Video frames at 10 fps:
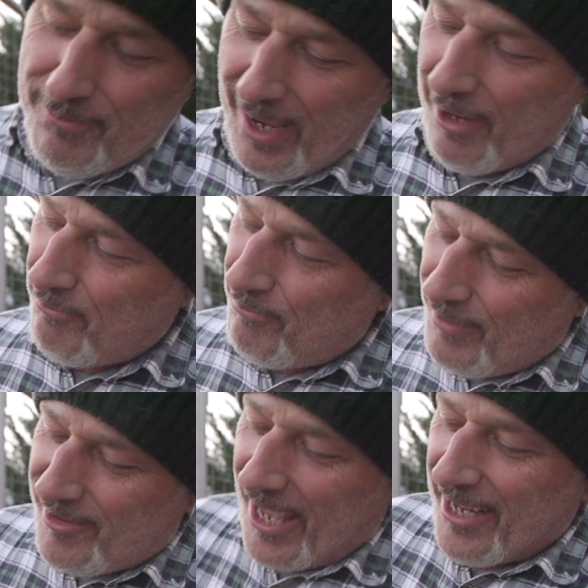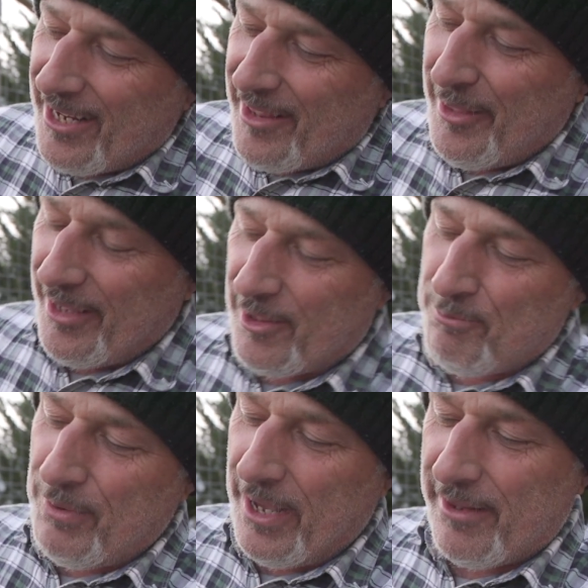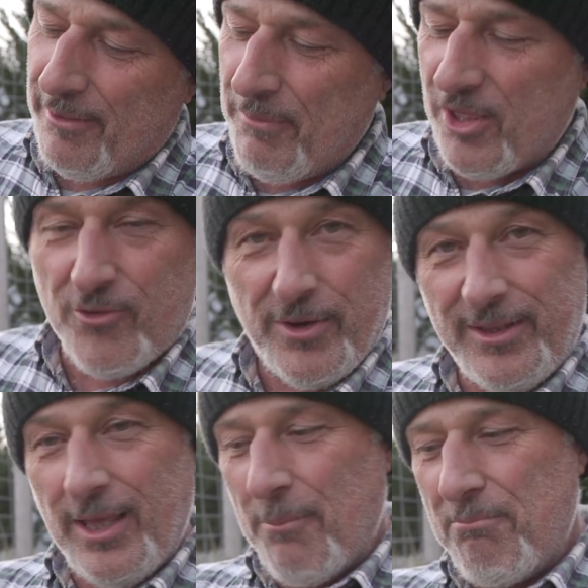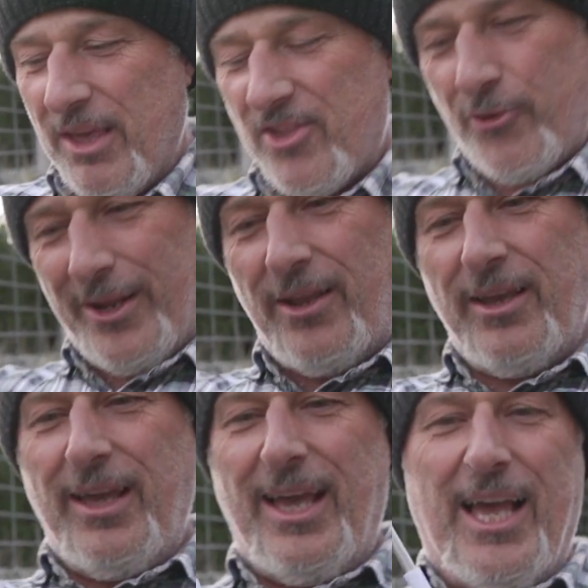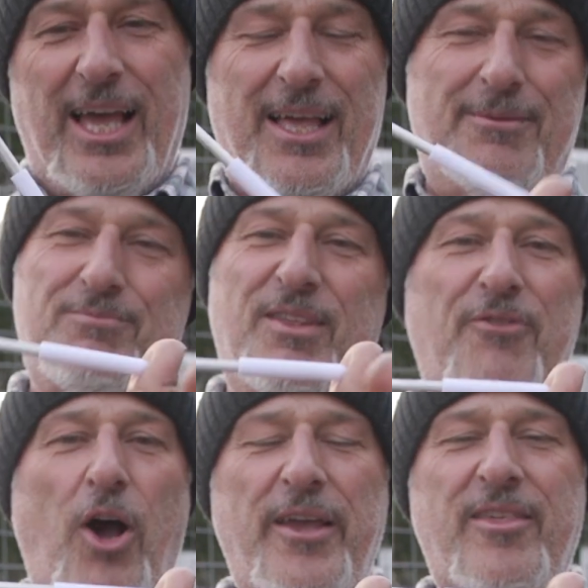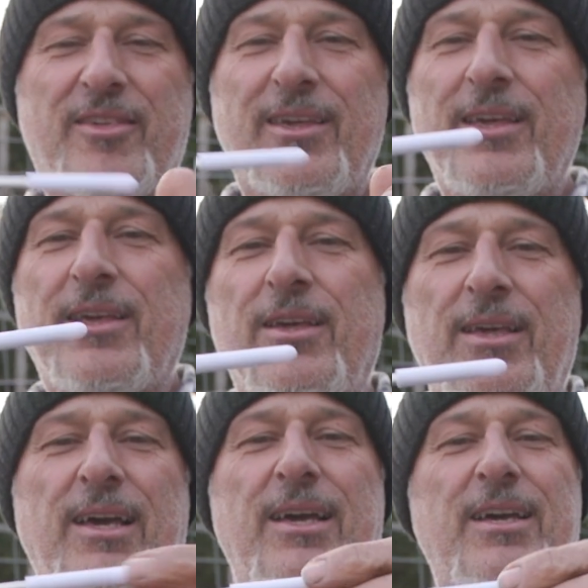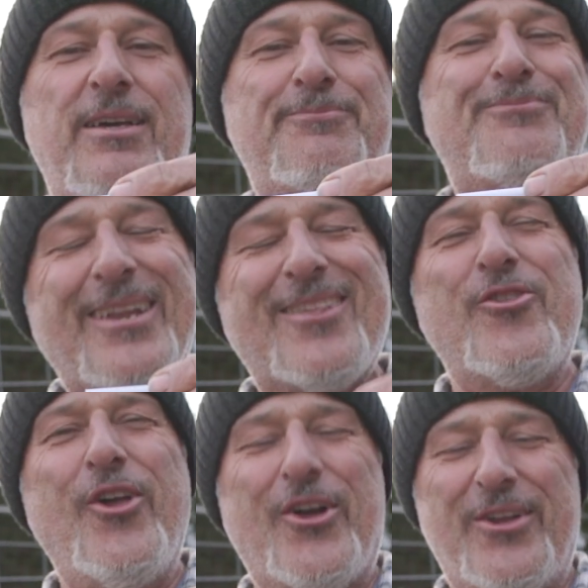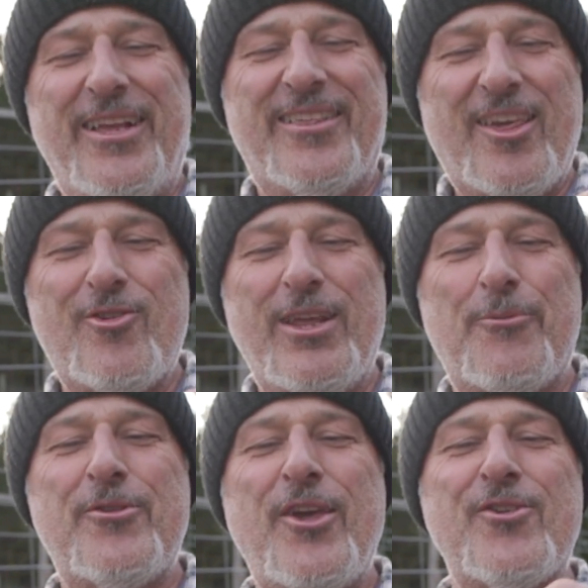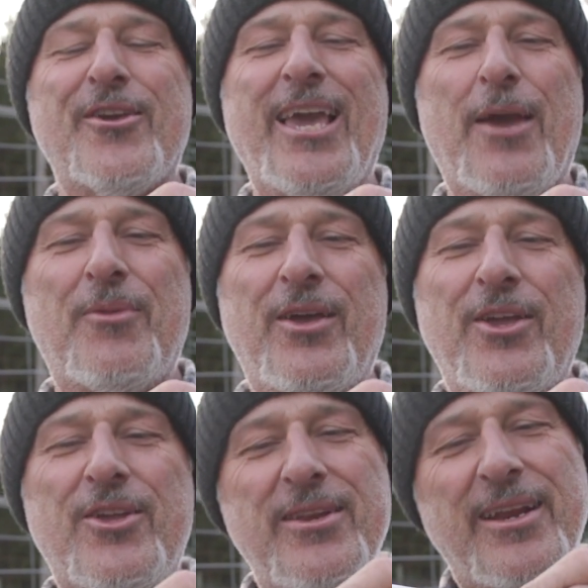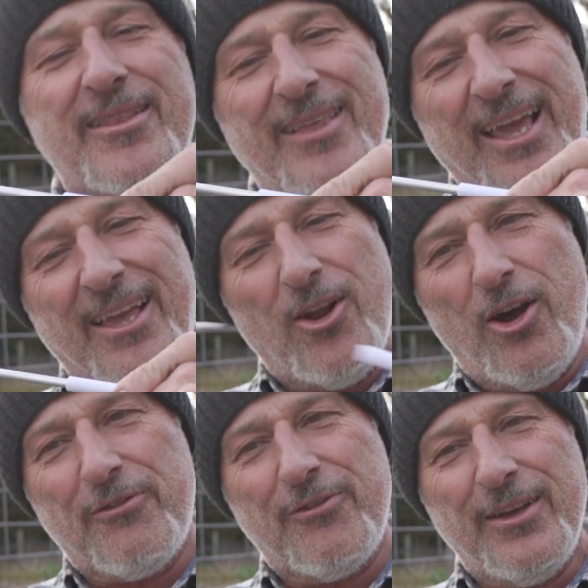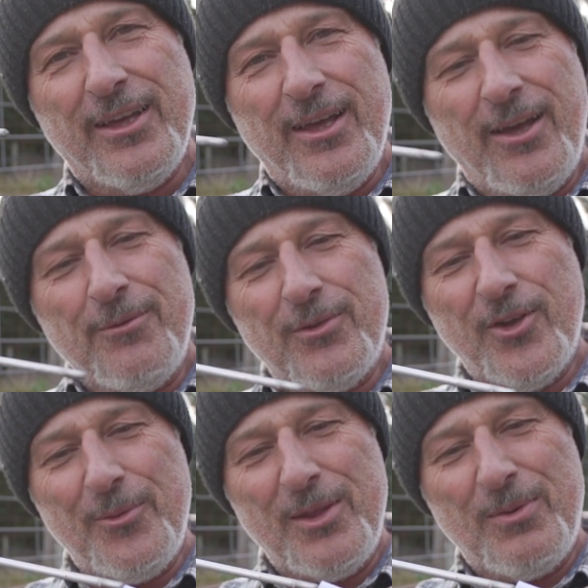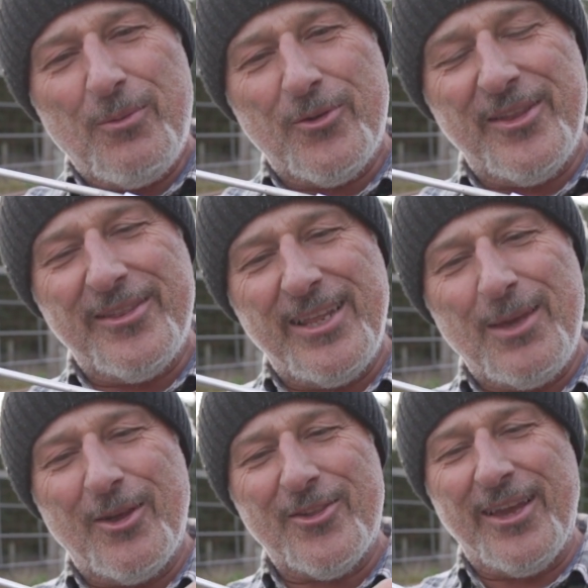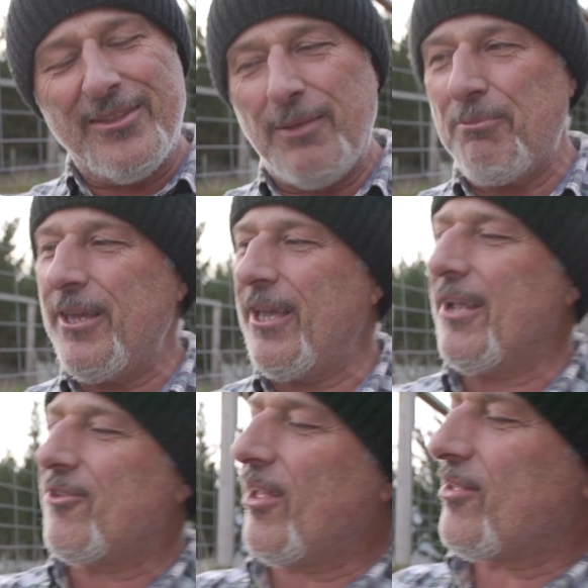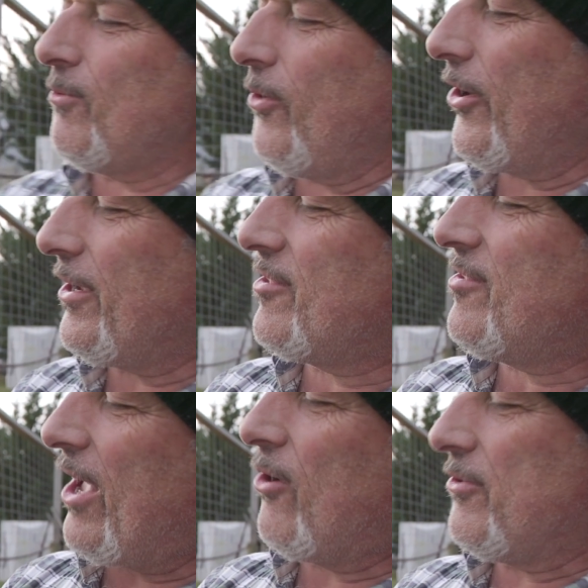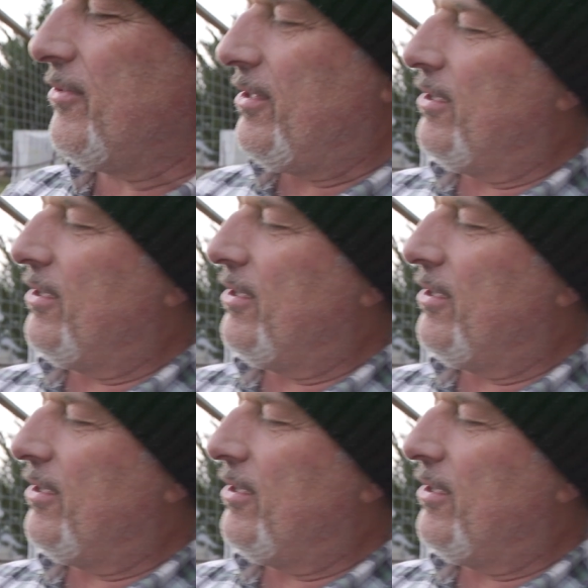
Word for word: may mistakenly think it's part of the measuring, measuring uh, device. Uh, but it's not. It's actually a protection cap. You need to take it off. So many people sent an email saying the pH doesn't work. It's stuck on.